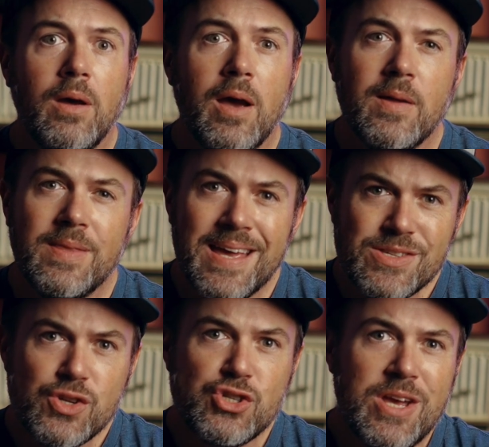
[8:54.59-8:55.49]
And
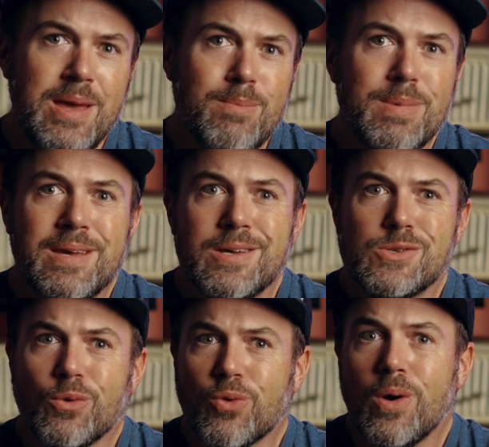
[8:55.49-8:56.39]
that's a shame because
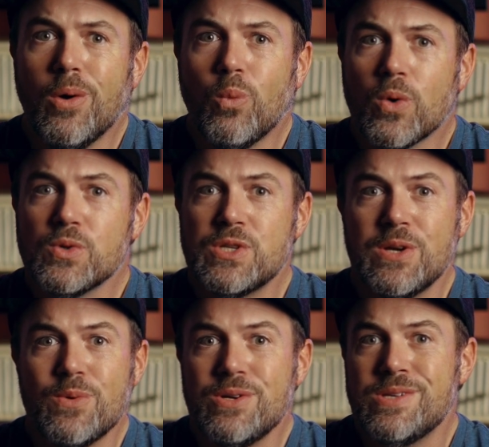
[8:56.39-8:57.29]
overall World
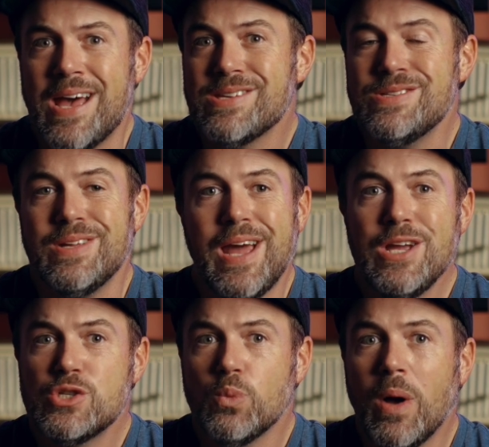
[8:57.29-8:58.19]
Series hasn't
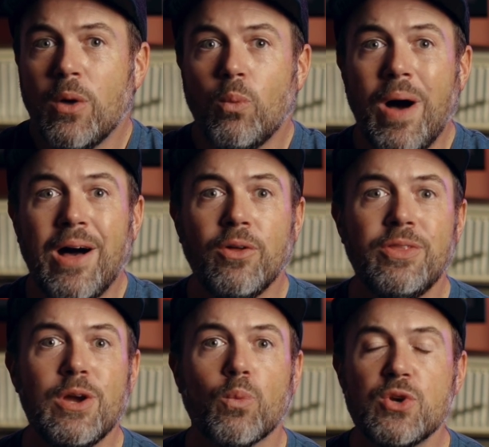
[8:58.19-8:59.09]
aged well, while
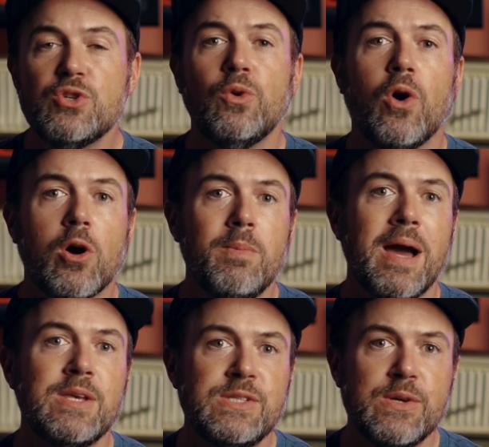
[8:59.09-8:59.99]
the original
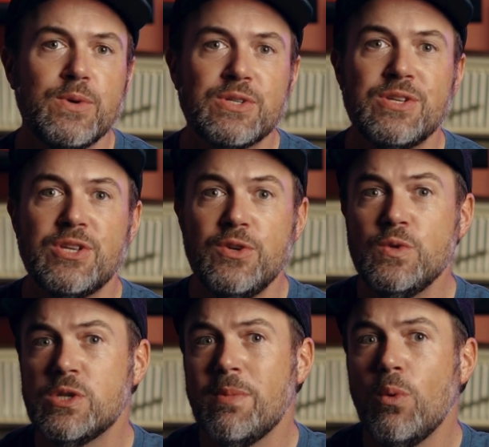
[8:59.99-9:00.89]
RBI series
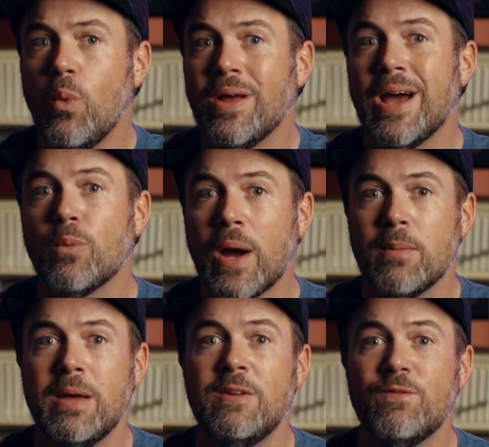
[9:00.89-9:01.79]
continues to be one I
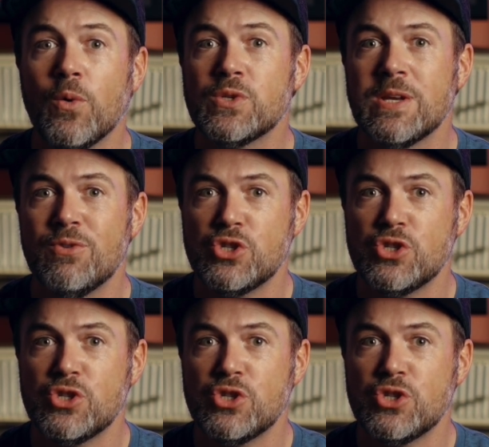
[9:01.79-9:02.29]
recommend folks give a